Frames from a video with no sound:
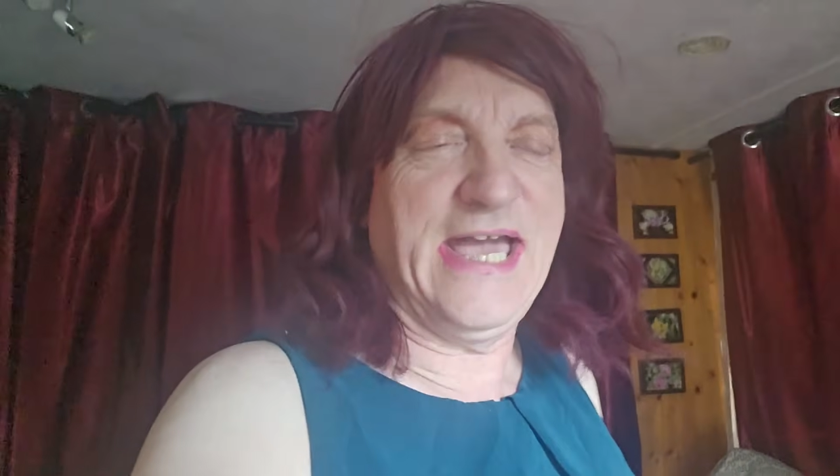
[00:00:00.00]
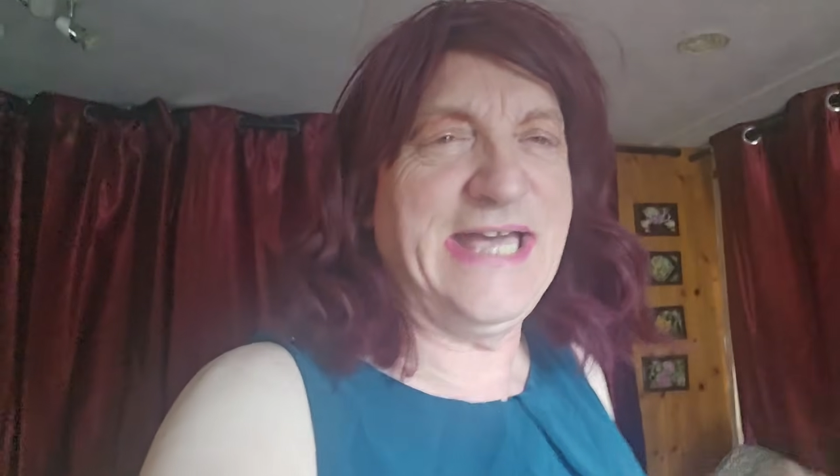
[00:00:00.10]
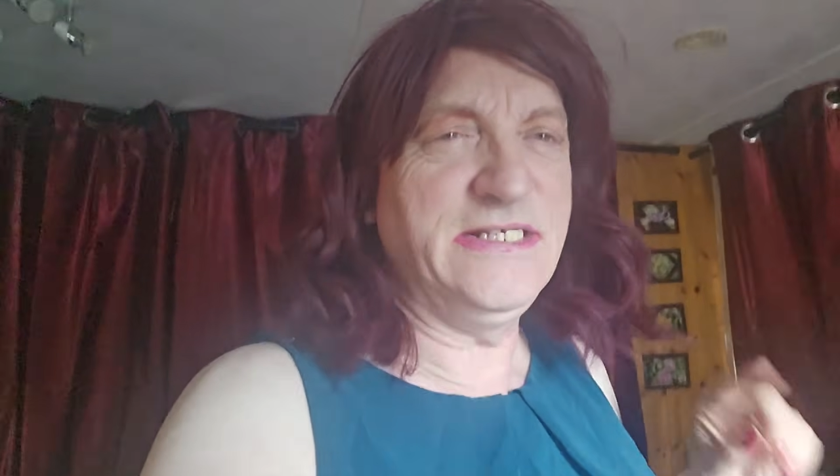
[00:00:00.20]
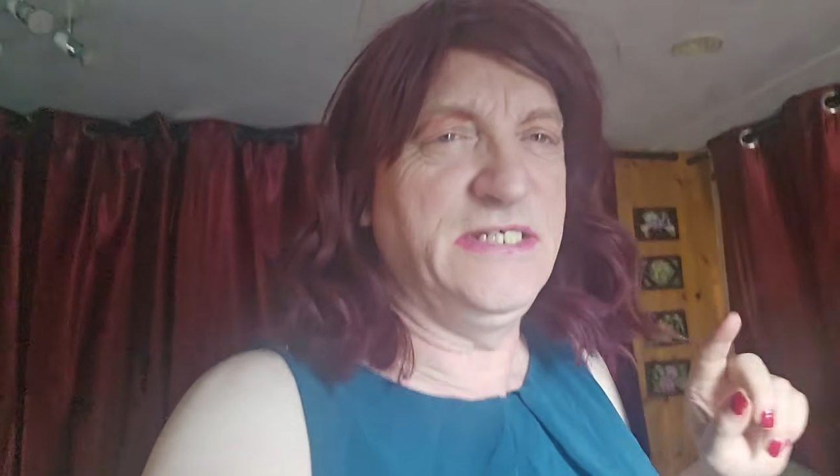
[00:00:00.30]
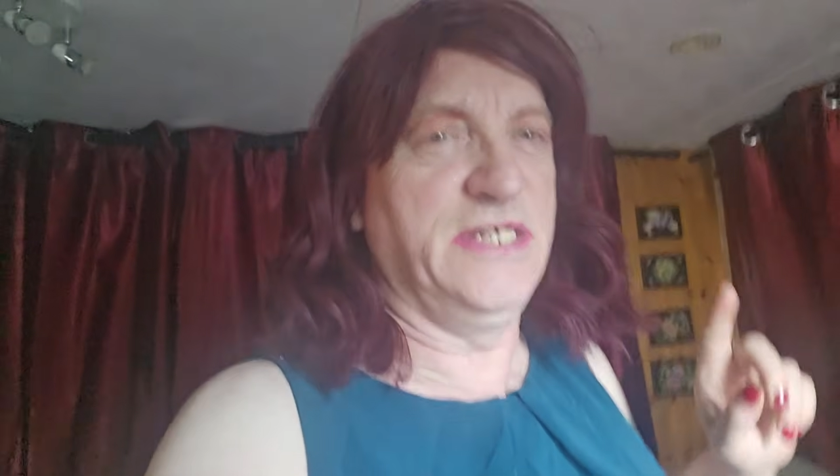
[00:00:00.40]

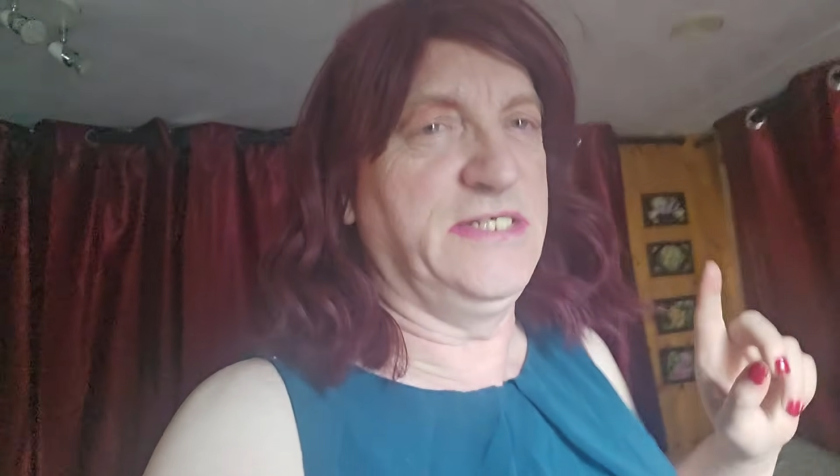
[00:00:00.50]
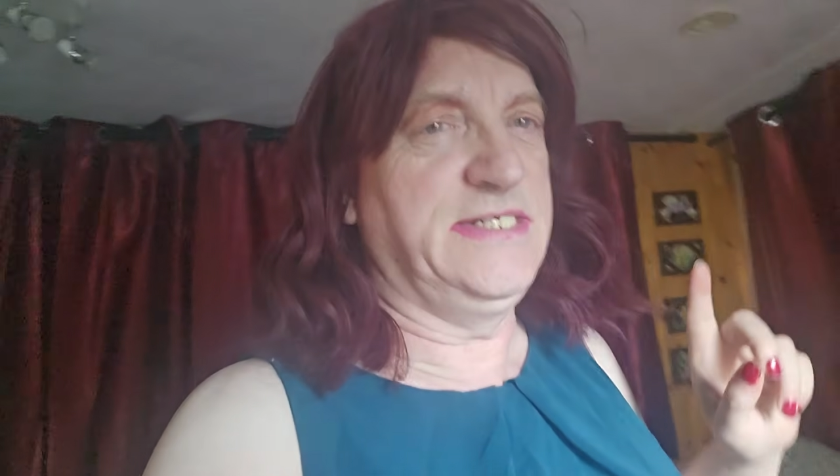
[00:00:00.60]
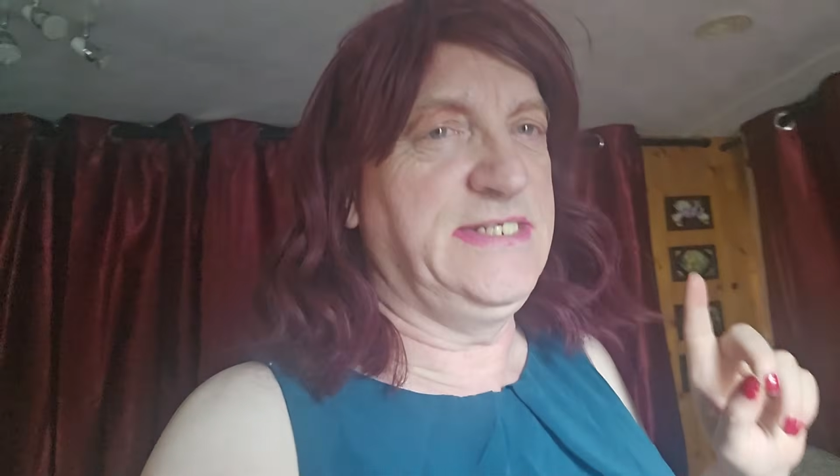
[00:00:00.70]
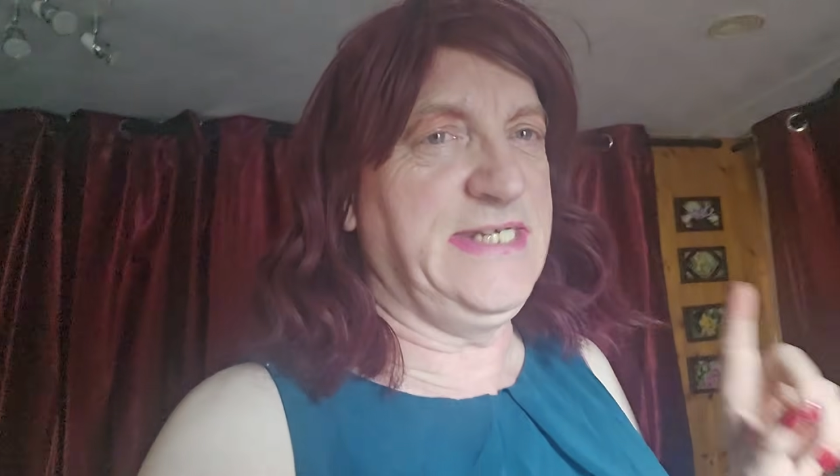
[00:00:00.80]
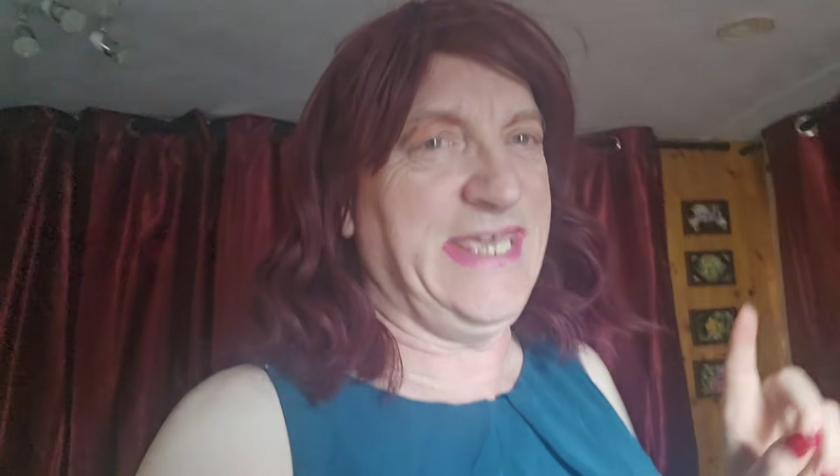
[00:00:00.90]
And
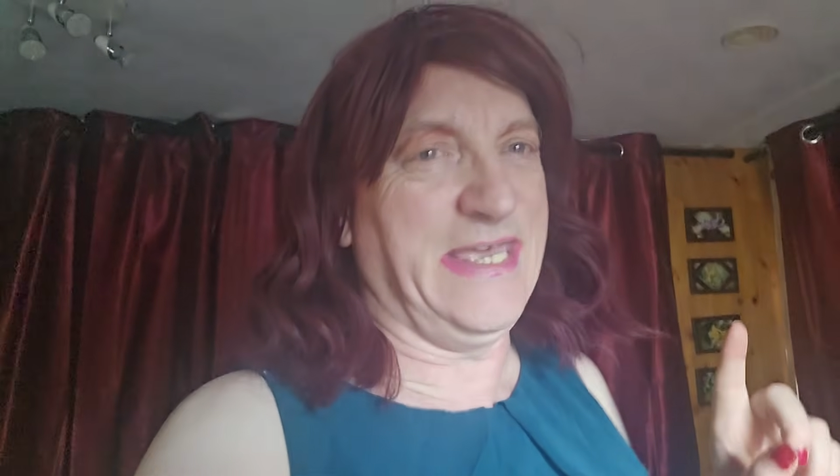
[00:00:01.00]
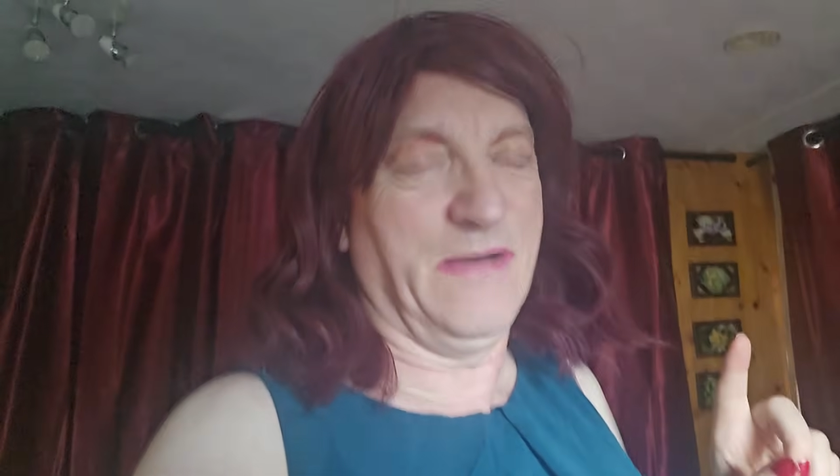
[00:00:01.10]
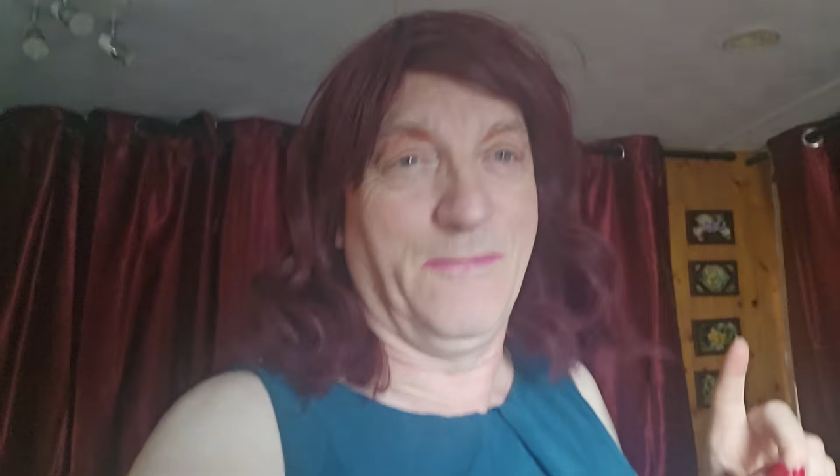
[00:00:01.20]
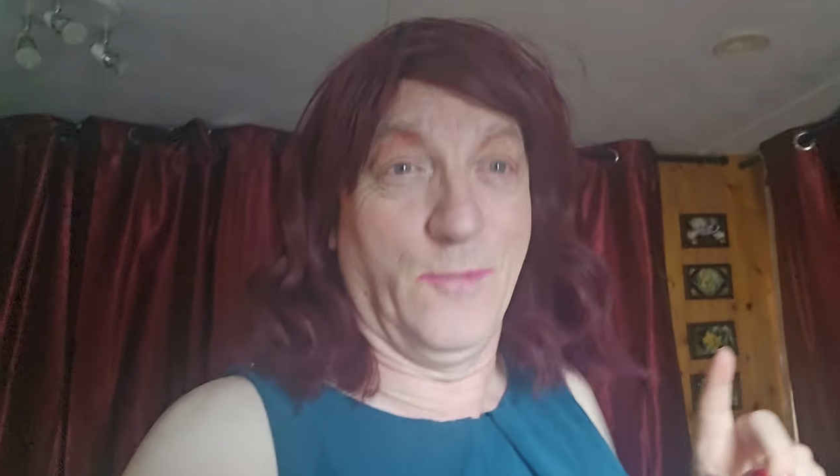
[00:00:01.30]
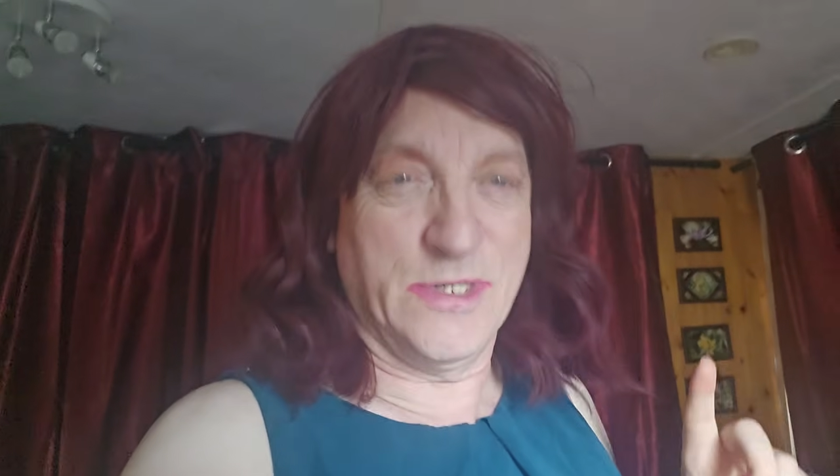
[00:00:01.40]
today,
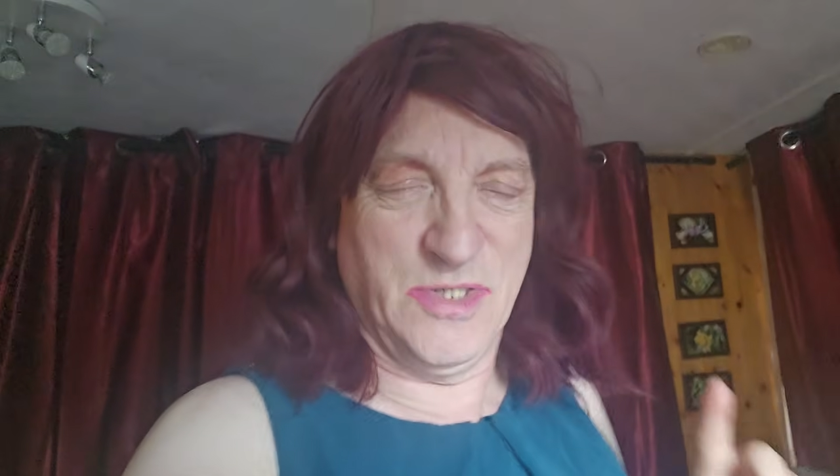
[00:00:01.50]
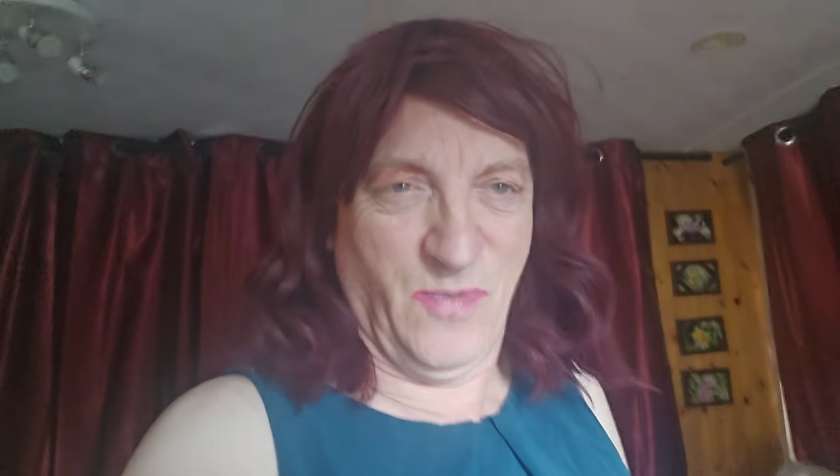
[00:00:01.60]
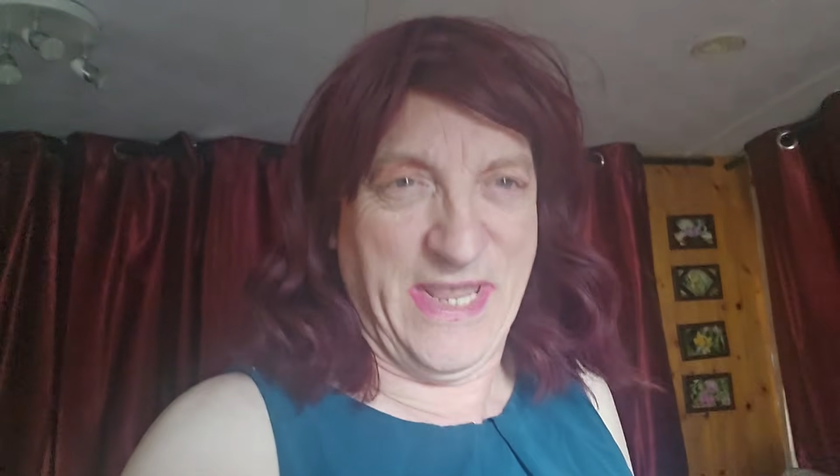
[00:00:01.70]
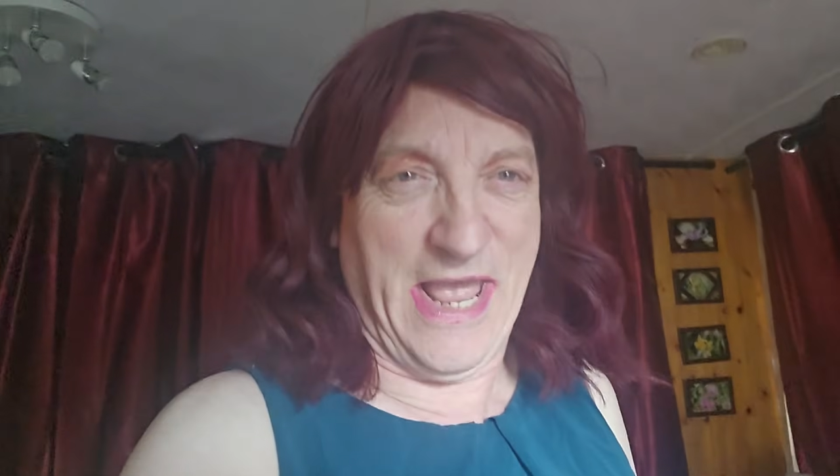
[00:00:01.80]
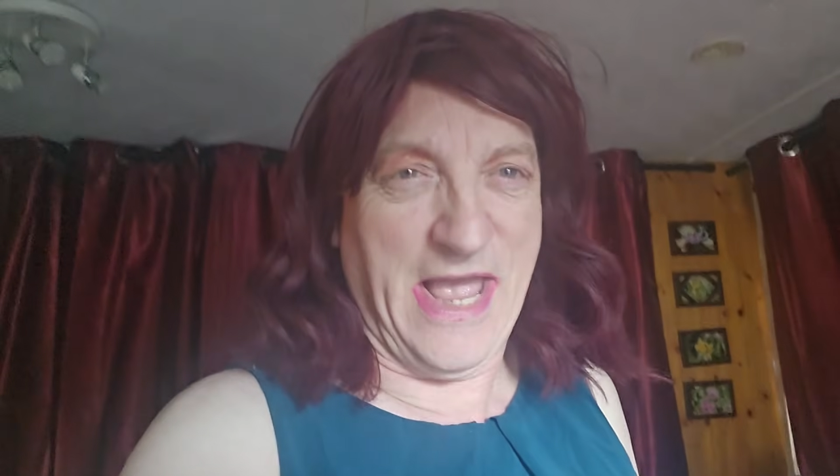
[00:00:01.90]
what do
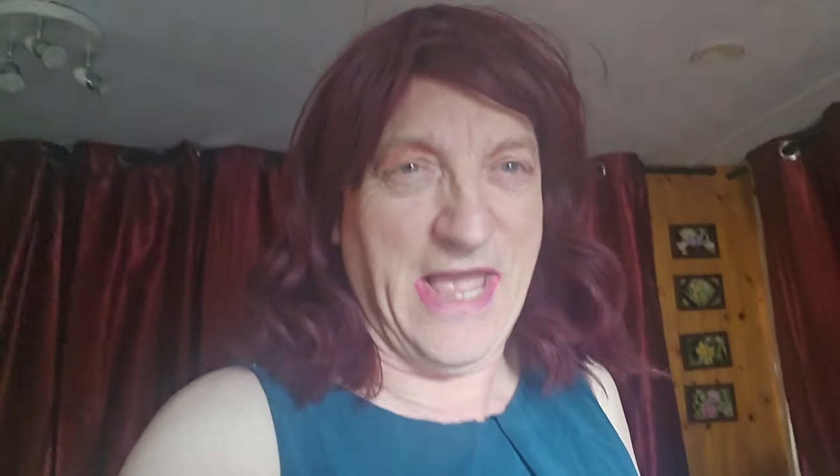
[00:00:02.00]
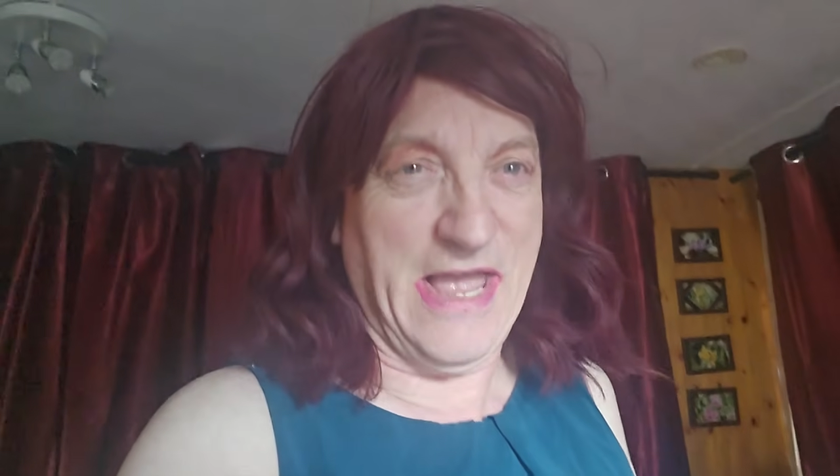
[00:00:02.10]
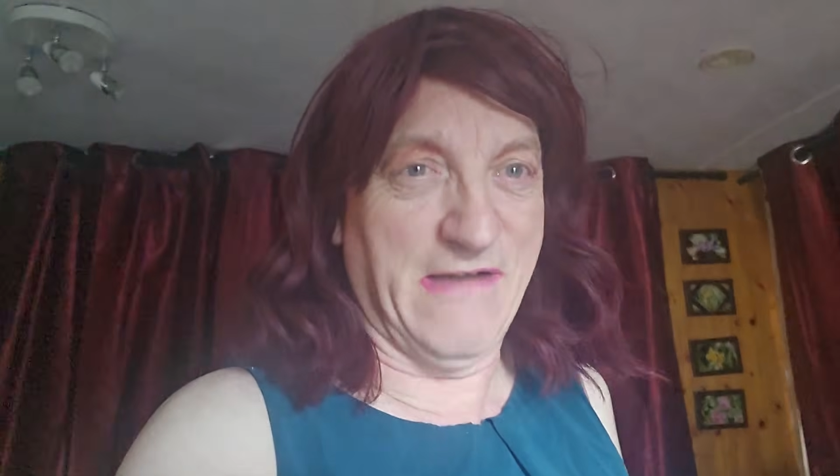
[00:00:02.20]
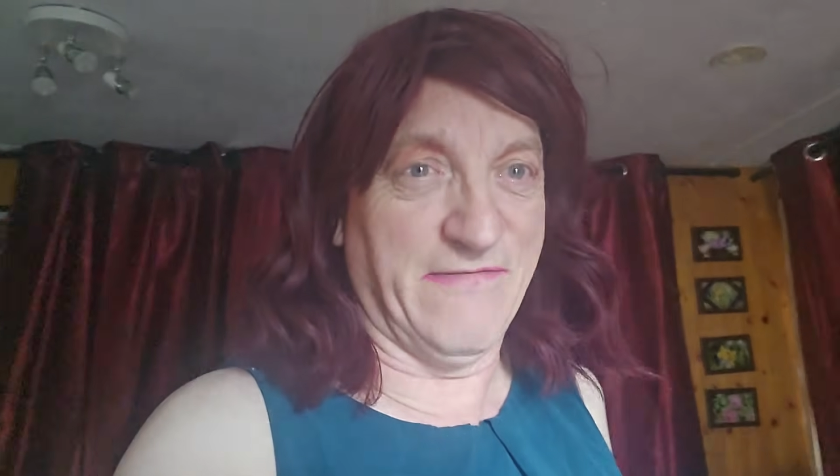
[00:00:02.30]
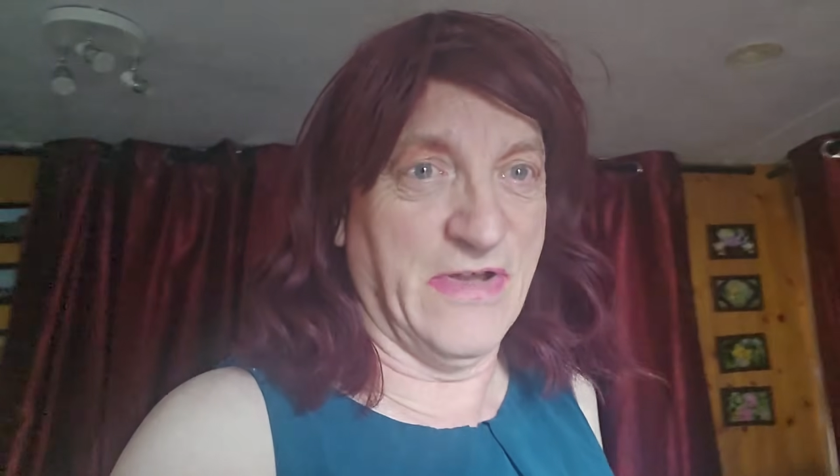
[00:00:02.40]
we
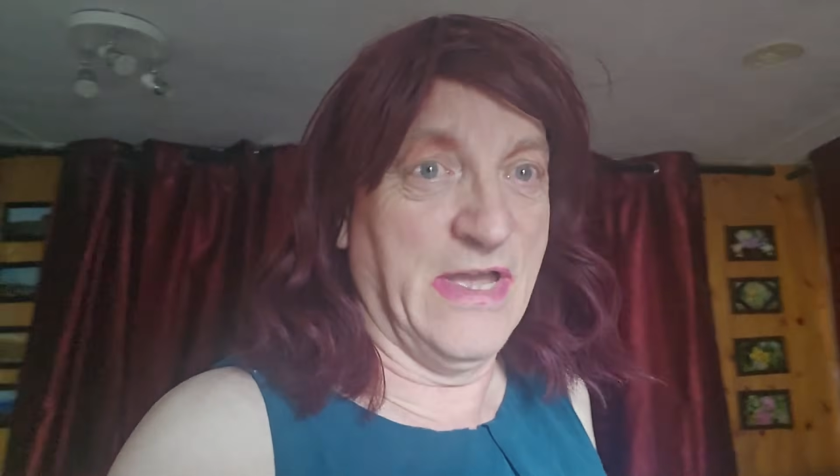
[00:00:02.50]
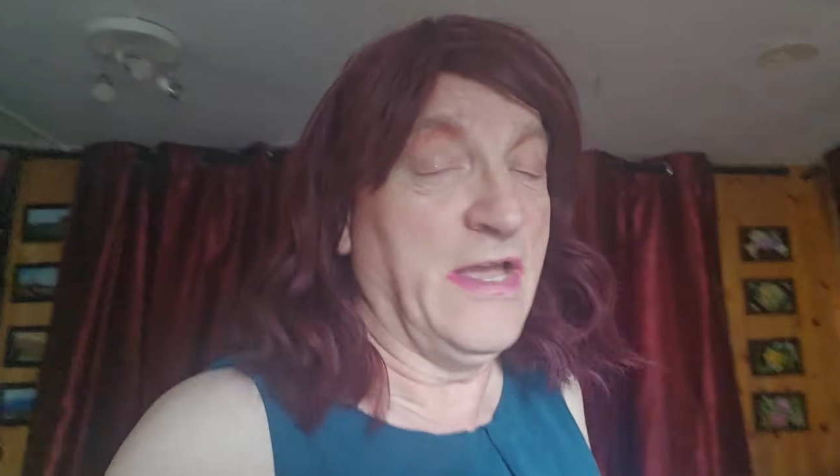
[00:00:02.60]
have?